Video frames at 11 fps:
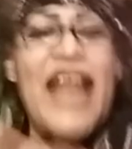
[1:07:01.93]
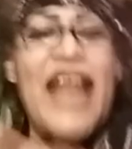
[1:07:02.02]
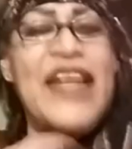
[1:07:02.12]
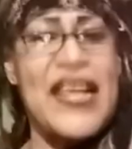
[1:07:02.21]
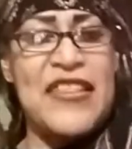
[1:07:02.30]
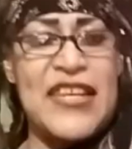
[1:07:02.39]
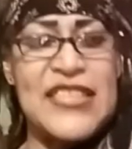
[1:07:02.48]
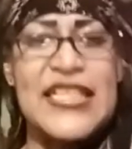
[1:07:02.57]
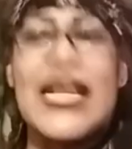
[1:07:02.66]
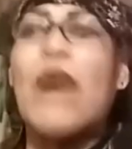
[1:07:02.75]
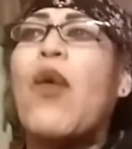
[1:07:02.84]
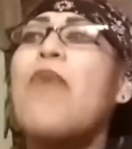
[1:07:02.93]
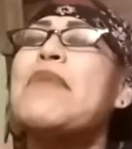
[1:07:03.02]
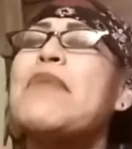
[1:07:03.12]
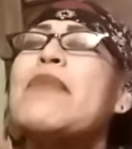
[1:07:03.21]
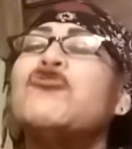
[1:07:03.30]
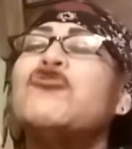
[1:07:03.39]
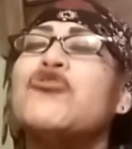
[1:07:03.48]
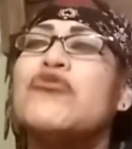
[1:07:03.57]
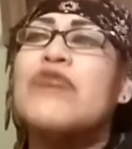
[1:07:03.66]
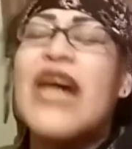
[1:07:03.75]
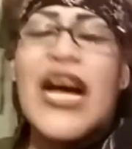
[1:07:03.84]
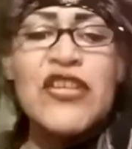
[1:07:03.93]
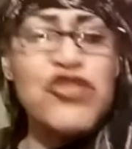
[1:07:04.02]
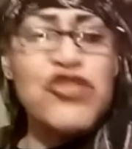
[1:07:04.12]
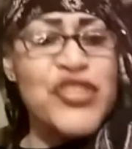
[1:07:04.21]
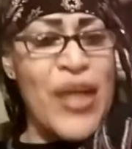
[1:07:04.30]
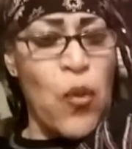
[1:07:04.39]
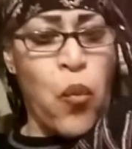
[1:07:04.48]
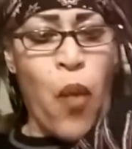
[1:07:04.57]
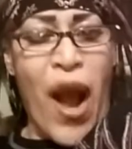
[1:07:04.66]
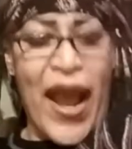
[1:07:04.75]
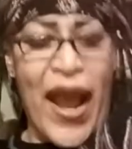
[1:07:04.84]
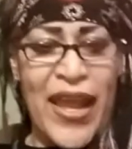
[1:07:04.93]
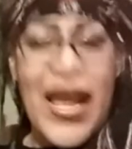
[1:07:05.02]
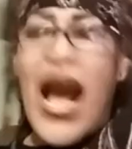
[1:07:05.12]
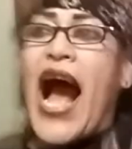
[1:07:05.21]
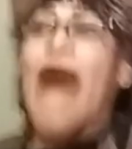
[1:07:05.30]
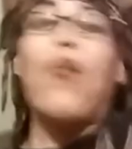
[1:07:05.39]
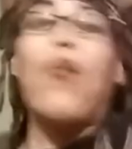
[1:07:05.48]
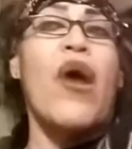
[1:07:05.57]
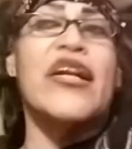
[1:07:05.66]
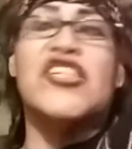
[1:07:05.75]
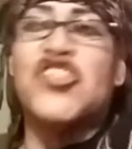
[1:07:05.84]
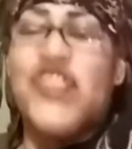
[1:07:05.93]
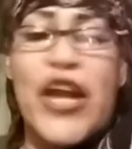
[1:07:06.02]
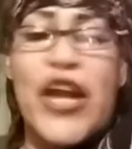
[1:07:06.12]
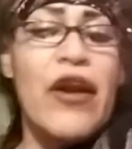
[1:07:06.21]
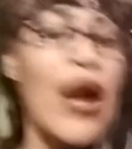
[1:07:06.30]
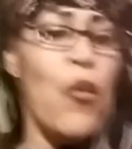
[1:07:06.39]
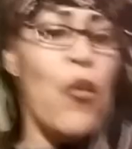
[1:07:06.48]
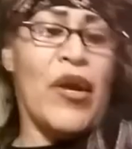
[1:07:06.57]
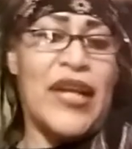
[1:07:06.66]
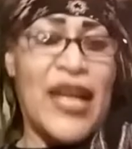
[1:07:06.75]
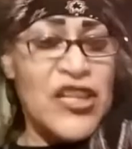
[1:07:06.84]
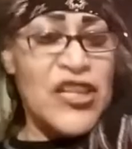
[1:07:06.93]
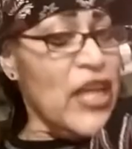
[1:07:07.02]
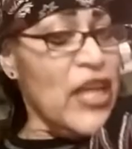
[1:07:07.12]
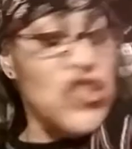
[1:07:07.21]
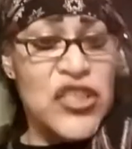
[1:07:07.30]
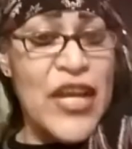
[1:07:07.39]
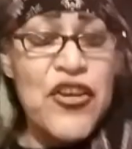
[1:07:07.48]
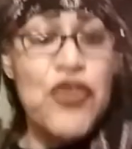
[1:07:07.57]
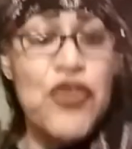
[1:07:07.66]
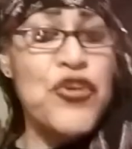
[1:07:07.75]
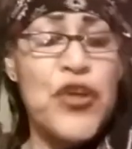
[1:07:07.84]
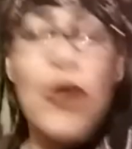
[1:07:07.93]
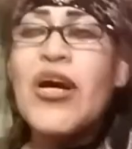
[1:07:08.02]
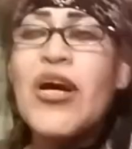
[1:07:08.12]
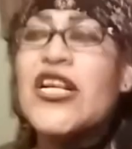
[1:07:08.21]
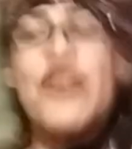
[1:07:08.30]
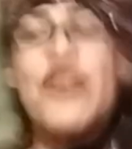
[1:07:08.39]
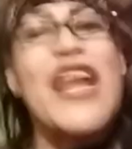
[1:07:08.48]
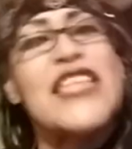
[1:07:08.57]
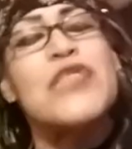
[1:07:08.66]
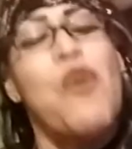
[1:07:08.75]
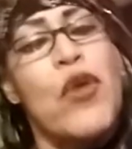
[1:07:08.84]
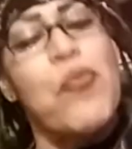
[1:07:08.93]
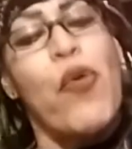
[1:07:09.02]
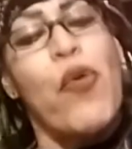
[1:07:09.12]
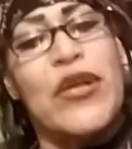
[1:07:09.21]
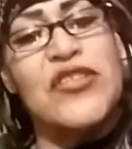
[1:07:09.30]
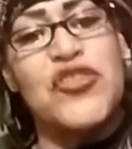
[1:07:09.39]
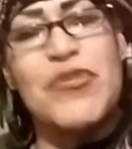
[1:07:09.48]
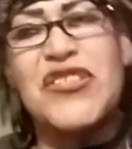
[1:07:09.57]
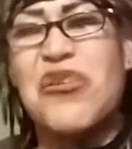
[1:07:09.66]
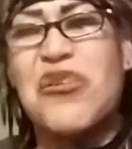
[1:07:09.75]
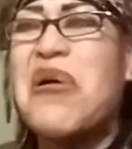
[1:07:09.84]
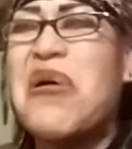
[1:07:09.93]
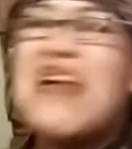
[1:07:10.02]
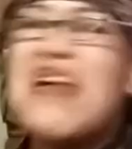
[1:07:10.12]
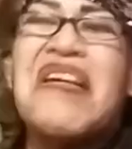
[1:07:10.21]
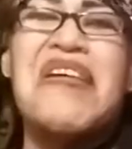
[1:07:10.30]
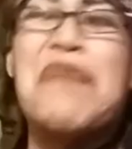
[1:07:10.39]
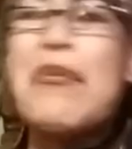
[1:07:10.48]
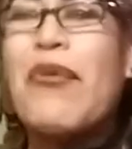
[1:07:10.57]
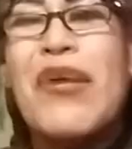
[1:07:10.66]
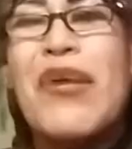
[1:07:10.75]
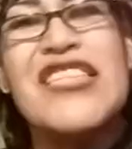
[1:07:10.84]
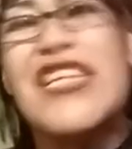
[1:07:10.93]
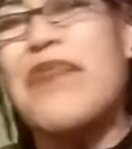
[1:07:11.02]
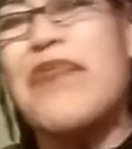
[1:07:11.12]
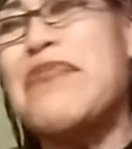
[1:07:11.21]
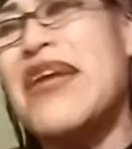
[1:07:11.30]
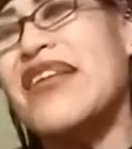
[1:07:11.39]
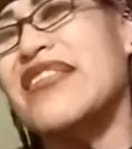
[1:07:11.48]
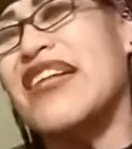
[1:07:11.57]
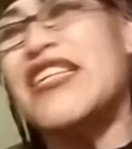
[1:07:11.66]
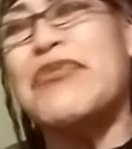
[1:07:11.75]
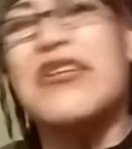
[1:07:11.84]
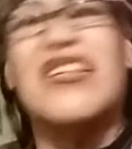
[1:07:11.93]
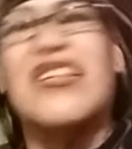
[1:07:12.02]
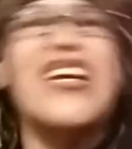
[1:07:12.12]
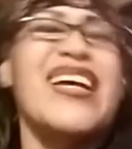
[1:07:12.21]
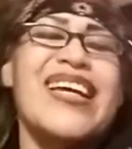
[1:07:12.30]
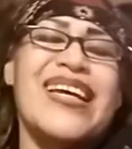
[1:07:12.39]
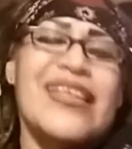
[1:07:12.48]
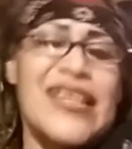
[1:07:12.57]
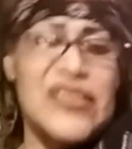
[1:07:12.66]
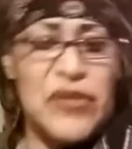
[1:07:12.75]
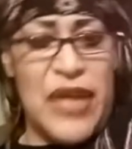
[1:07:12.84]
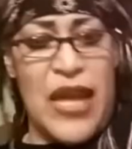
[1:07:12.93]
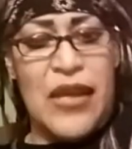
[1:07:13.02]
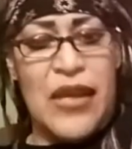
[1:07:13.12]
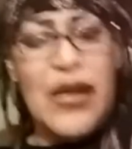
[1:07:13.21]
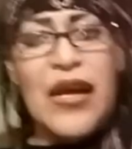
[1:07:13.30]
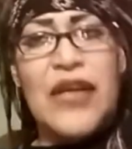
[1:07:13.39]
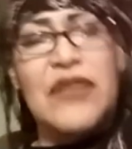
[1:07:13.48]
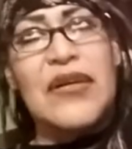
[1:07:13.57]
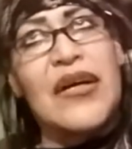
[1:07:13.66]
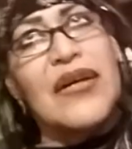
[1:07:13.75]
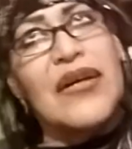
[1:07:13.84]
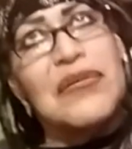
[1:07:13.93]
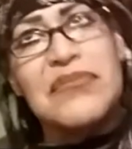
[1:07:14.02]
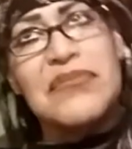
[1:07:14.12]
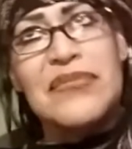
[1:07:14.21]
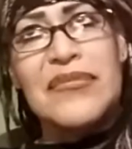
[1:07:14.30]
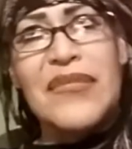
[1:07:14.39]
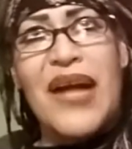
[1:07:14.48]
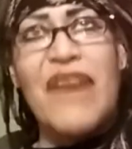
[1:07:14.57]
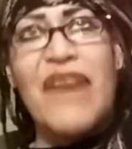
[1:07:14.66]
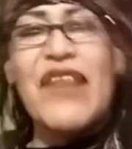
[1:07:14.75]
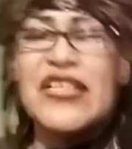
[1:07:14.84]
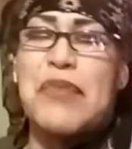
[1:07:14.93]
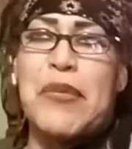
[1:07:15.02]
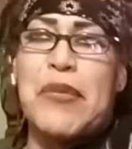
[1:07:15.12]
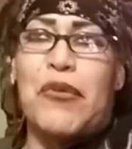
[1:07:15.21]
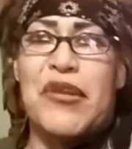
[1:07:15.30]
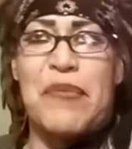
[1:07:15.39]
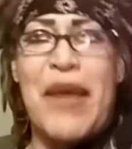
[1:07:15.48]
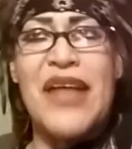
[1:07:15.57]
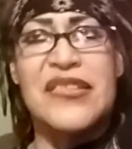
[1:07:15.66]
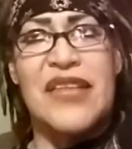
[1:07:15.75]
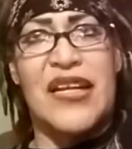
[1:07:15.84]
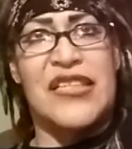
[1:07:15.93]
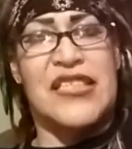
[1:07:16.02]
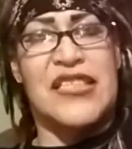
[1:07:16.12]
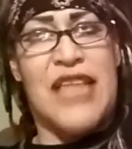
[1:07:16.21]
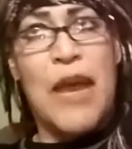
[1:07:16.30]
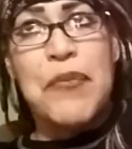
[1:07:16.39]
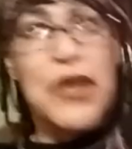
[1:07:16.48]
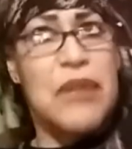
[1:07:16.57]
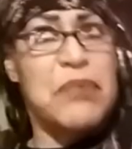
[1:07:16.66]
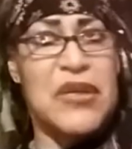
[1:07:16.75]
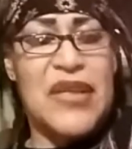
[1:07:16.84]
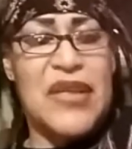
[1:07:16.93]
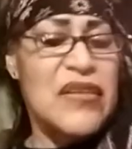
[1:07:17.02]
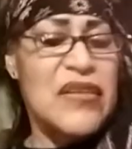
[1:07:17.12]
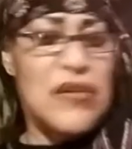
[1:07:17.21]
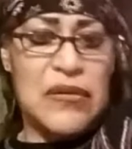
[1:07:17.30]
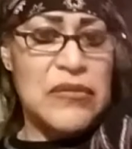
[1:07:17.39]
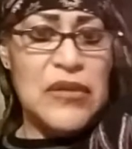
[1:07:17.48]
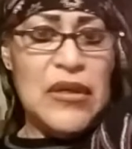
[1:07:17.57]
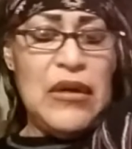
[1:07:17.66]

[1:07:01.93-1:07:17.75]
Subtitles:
an atheist, and I want people to understand why. I want to share, I want to educate just like you, you know. So that's more important to me. So if people want to accept me as a lesbian or not, that's okay. I've had some people in the past not accept it, but that, you know,